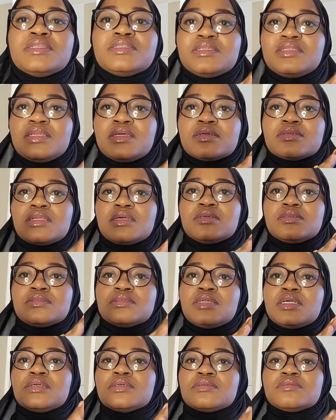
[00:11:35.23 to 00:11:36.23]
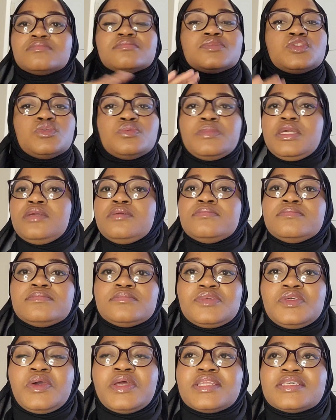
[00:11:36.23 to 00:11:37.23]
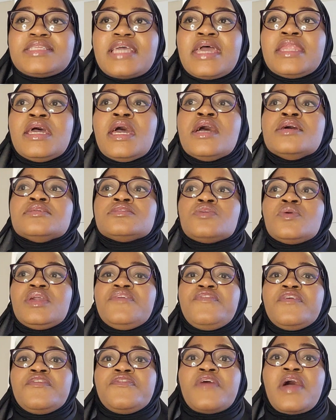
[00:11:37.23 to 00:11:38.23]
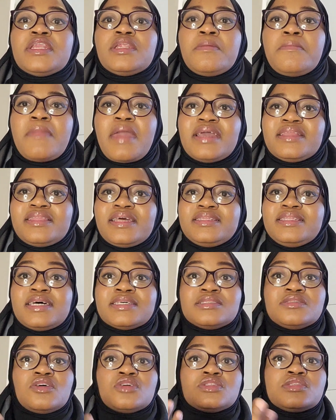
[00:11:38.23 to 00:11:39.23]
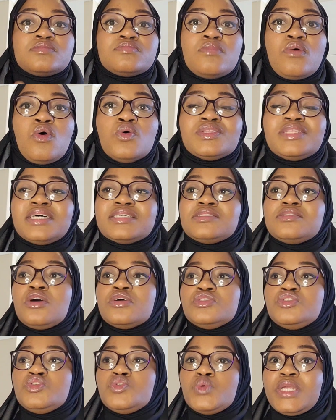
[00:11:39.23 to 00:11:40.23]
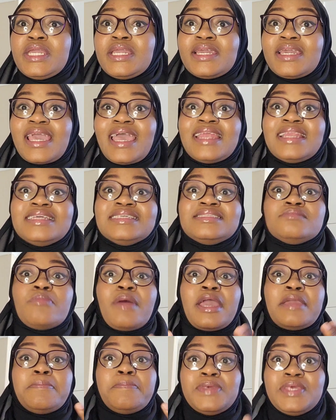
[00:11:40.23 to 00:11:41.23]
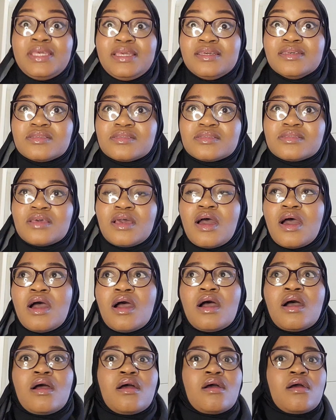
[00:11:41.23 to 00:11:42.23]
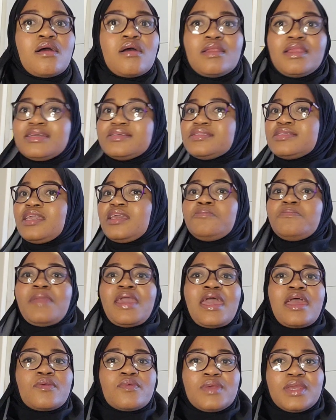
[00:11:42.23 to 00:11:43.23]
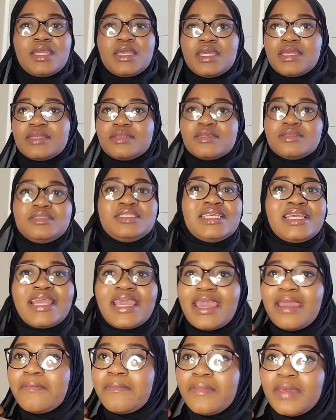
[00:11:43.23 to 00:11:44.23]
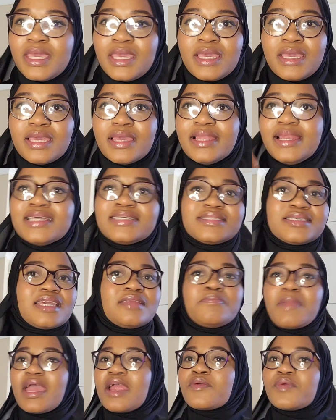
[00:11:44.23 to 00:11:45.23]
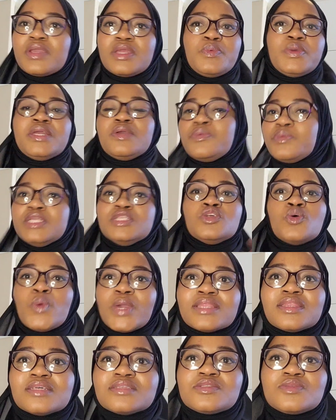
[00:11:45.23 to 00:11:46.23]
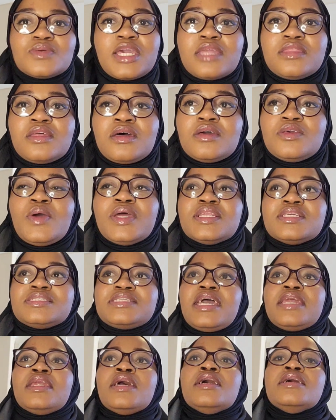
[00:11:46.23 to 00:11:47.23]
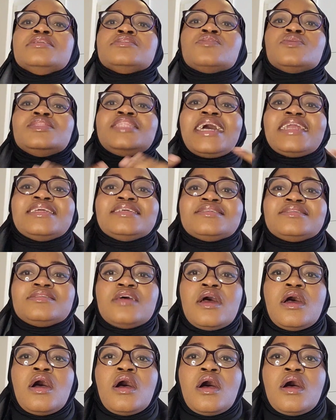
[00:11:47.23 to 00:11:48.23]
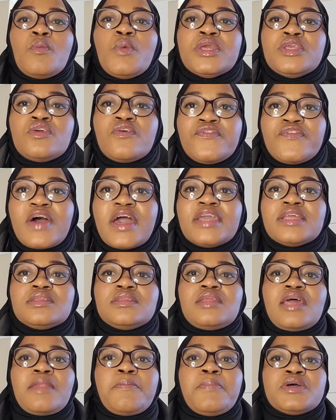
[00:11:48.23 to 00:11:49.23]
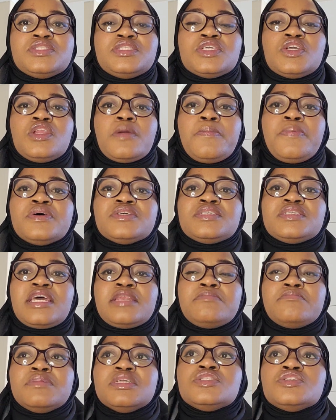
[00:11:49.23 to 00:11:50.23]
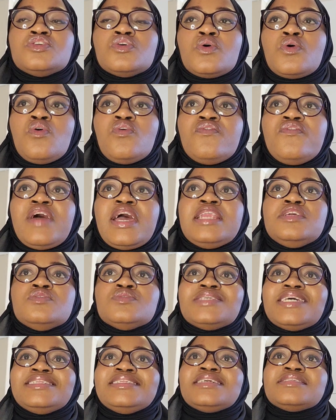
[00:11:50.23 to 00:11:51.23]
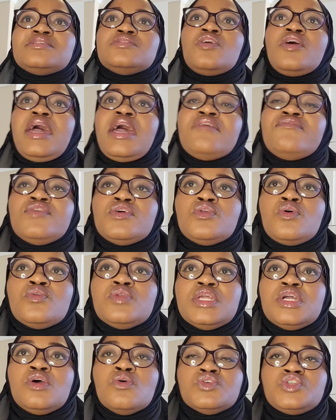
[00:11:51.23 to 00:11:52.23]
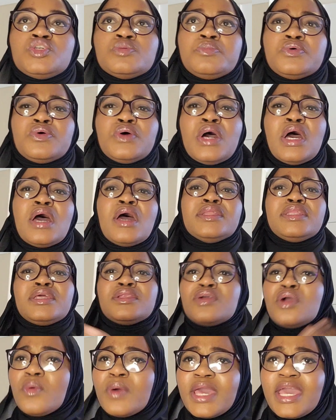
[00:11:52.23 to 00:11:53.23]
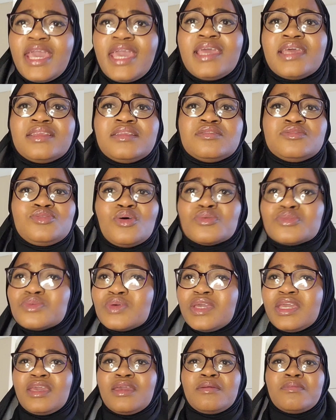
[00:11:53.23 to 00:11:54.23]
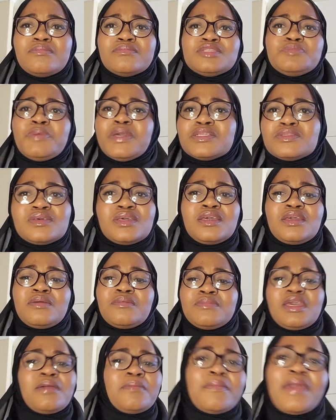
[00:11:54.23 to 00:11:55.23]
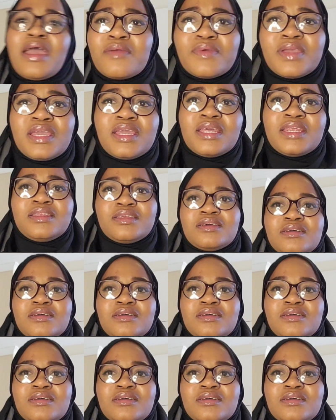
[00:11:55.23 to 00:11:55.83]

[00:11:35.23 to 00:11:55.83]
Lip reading: It's a ding, ding, ding to me. You understand? So if I find a man that does not smoke, does not drink, and is my peace, let's get married. DM me. Let's get married. We doing this together. You understand? So that is when you find that particular person that meets your core values and does not have your non-negotiable, then go ahead. Talk to him. Speak to him. Get married.